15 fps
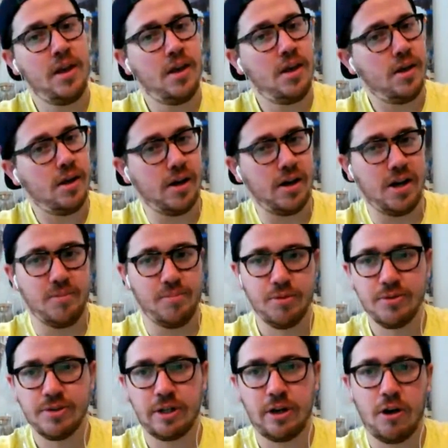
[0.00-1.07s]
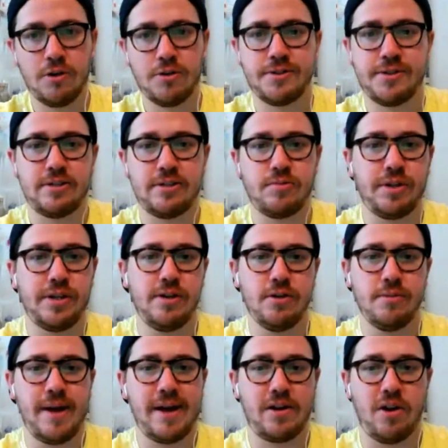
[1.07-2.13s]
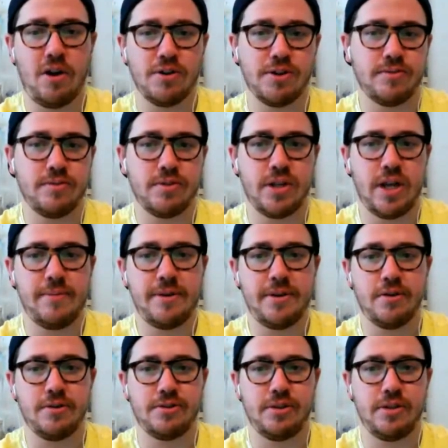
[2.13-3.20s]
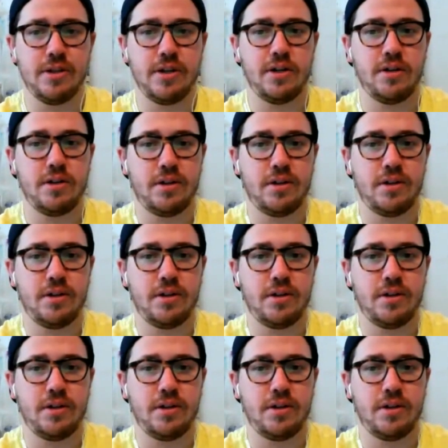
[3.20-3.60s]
Uh, Brewers and Cardinals next one here. Matt Garza versus Jaime Garcia.